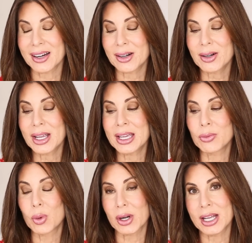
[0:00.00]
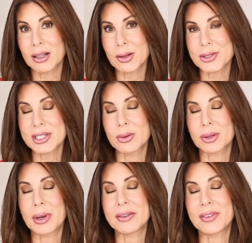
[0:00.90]
error in working closely
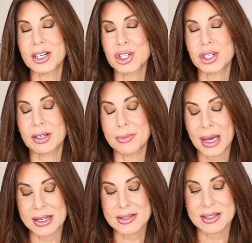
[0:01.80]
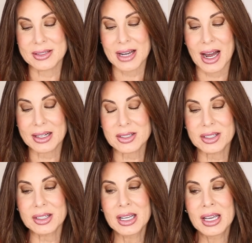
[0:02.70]
with my functional medicine
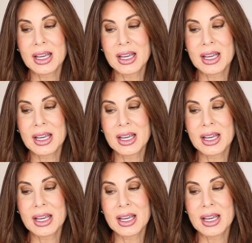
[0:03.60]
doctor